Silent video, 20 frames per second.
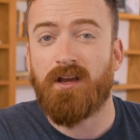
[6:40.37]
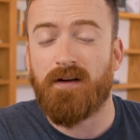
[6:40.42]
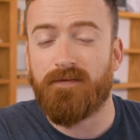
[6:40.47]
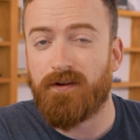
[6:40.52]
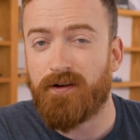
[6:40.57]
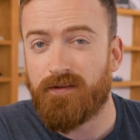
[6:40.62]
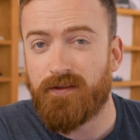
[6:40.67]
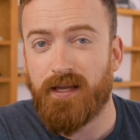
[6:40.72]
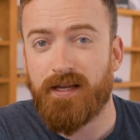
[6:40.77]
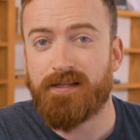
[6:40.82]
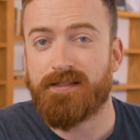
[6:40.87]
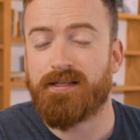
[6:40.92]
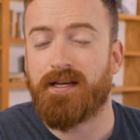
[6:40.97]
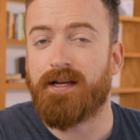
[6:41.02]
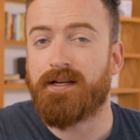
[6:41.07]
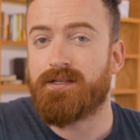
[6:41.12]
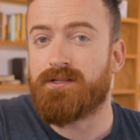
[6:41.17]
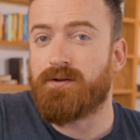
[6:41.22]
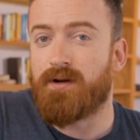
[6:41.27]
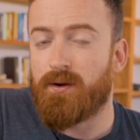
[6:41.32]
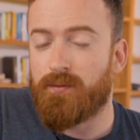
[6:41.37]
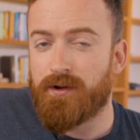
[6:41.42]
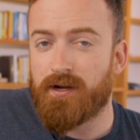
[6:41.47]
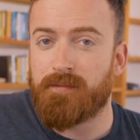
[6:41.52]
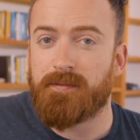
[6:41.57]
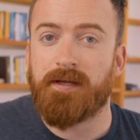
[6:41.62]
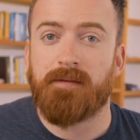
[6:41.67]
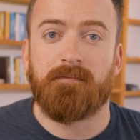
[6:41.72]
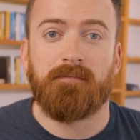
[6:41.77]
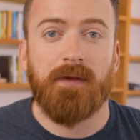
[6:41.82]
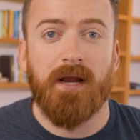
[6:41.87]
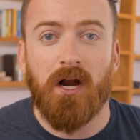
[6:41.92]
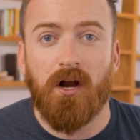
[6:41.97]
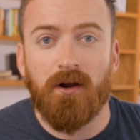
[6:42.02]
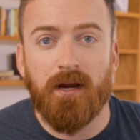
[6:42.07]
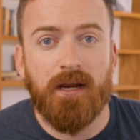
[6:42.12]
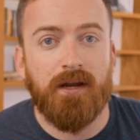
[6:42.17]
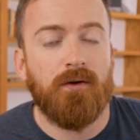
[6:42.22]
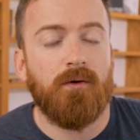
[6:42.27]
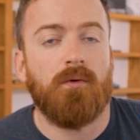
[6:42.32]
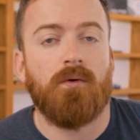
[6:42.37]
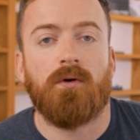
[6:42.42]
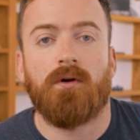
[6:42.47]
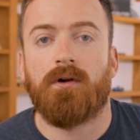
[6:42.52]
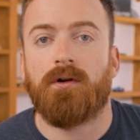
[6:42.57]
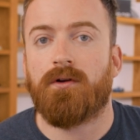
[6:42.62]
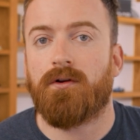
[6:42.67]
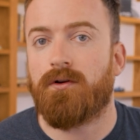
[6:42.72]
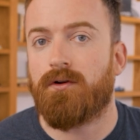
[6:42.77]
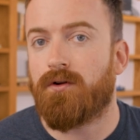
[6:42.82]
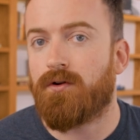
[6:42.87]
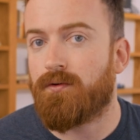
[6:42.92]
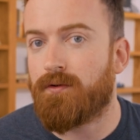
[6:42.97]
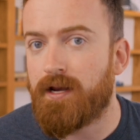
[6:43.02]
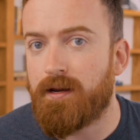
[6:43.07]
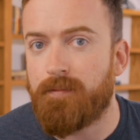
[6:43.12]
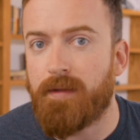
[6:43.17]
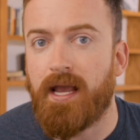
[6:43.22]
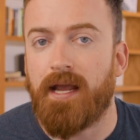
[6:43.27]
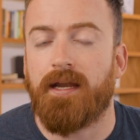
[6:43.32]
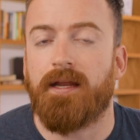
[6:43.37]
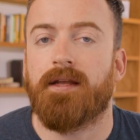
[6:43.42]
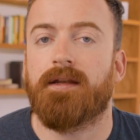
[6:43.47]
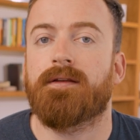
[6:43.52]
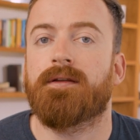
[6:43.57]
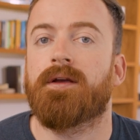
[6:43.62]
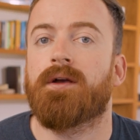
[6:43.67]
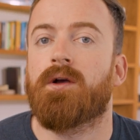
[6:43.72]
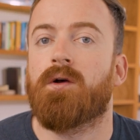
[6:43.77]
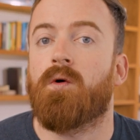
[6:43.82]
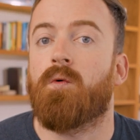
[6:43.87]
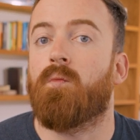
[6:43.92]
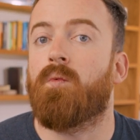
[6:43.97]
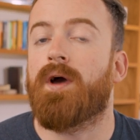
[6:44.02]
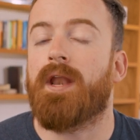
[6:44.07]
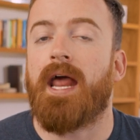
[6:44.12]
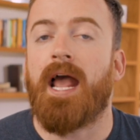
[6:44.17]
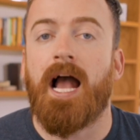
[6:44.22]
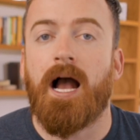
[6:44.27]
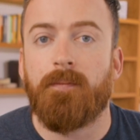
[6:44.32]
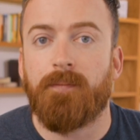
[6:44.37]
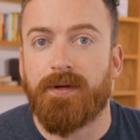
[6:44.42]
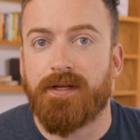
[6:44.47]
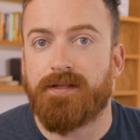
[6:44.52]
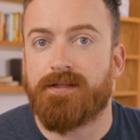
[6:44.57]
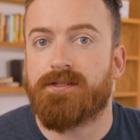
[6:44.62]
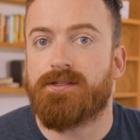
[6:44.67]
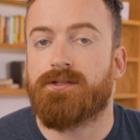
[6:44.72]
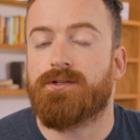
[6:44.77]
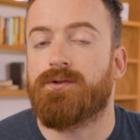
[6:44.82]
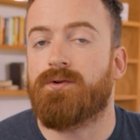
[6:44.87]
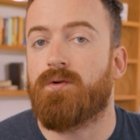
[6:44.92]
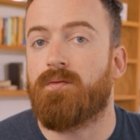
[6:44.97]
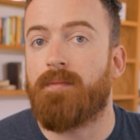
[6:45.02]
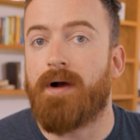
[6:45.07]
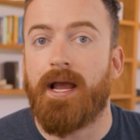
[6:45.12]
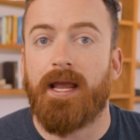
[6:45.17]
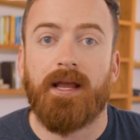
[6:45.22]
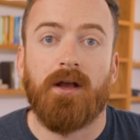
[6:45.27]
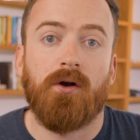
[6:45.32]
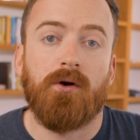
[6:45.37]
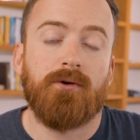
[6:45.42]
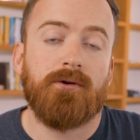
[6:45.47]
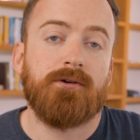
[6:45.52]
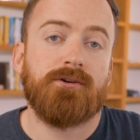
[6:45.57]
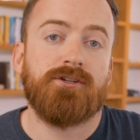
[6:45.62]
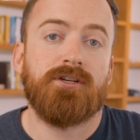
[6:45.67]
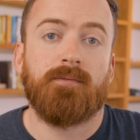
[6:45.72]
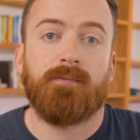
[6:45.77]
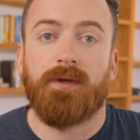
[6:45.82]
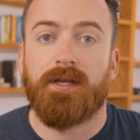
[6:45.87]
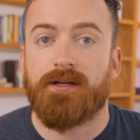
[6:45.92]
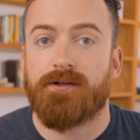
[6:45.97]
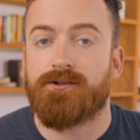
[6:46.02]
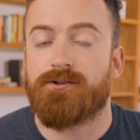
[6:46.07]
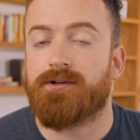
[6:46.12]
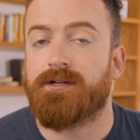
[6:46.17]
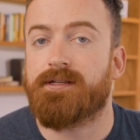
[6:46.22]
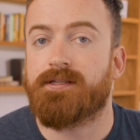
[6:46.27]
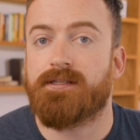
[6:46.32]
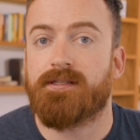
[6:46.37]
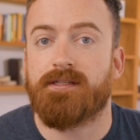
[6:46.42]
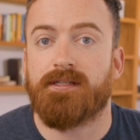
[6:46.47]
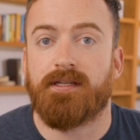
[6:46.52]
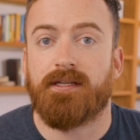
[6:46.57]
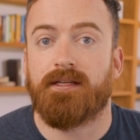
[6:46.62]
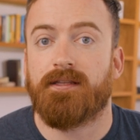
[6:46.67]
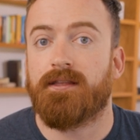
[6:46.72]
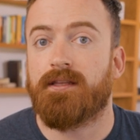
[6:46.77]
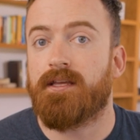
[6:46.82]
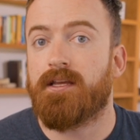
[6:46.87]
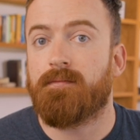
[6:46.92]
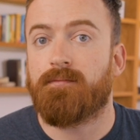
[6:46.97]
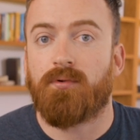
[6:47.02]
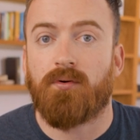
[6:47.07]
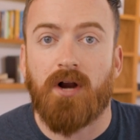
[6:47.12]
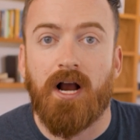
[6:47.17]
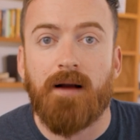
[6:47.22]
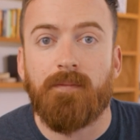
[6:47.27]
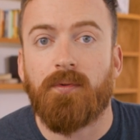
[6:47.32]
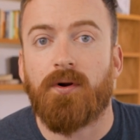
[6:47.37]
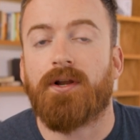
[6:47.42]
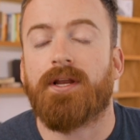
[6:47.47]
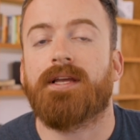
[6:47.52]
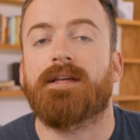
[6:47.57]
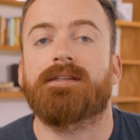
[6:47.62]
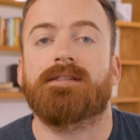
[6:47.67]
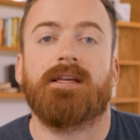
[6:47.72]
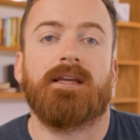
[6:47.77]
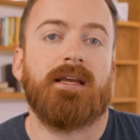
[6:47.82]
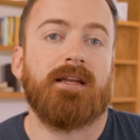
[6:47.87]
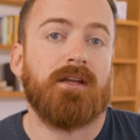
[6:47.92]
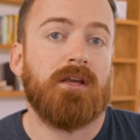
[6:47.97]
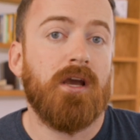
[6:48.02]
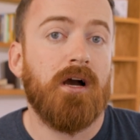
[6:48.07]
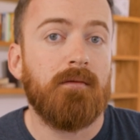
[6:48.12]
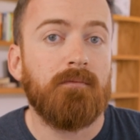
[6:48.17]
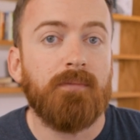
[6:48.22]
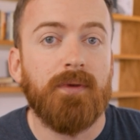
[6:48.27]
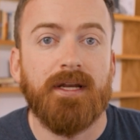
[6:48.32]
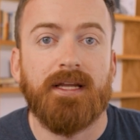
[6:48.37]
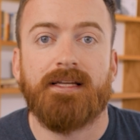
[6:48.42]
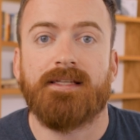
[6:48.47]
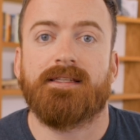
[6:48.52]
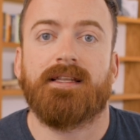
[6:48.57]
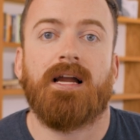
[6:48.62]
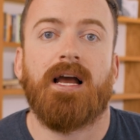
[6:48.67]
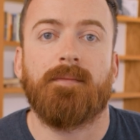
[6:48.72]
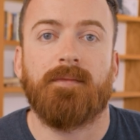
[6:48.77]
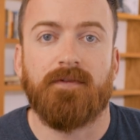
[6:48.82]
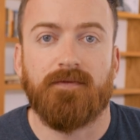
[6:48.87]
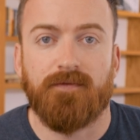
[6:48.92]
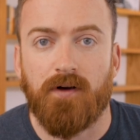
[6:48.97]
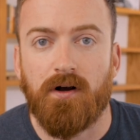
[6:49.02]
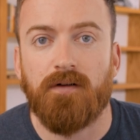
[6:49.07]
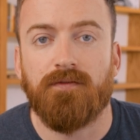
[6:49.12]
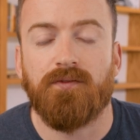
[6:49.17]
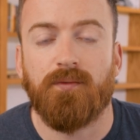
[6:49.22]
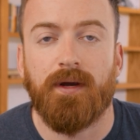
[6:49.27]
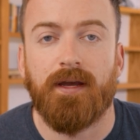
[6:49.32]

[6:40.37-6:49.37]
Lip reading: covered things like, do I want to be buried or cremated? What happens to my ownership interests in the properties and companies that I'm involved